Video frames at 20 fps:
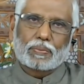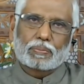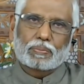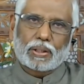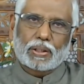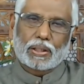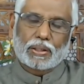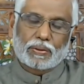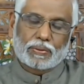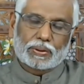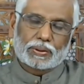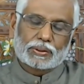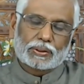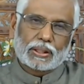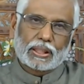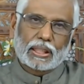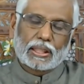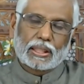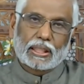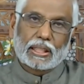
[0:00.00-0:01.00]

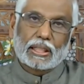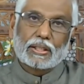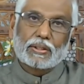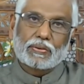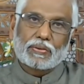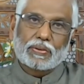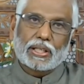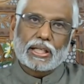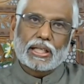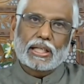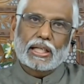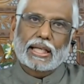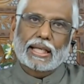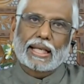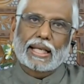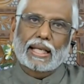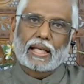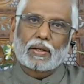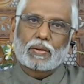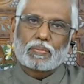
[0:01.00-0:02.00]
interesting and
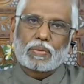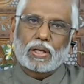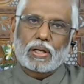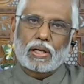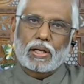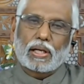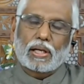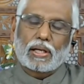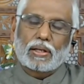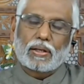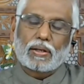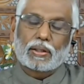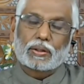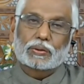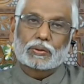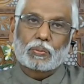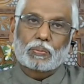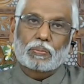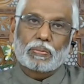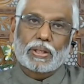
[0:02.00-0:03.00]
intriguing, and
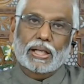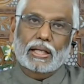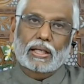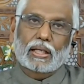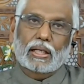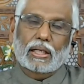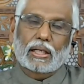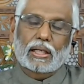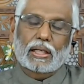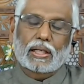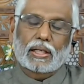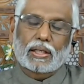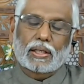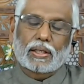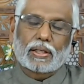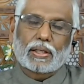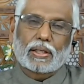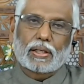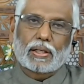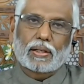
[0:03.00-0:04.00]
also make
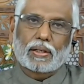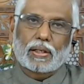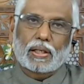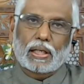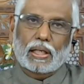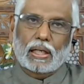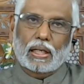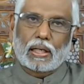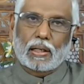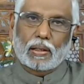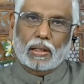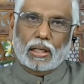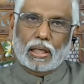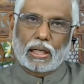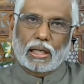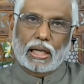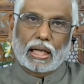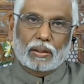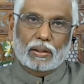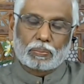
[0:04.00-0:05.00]

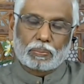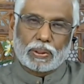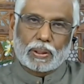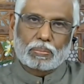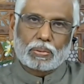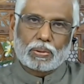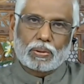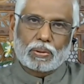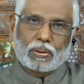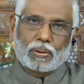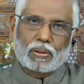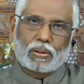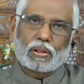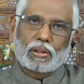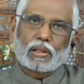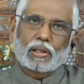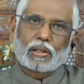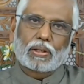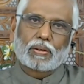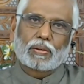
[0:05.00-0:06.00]
young people,
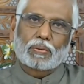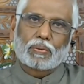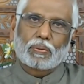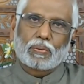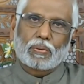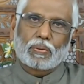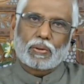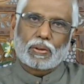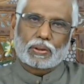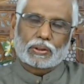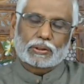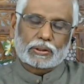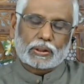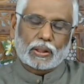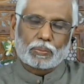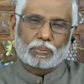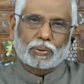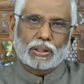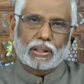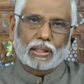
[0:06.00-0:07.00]
who are
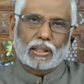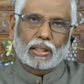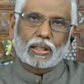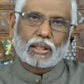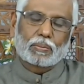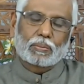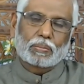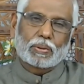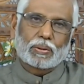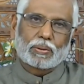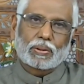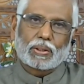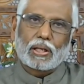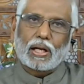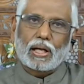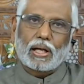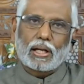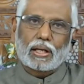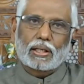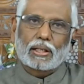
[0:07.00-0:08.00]
skeptical about
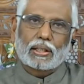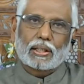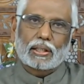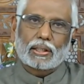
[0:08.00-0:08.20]
God,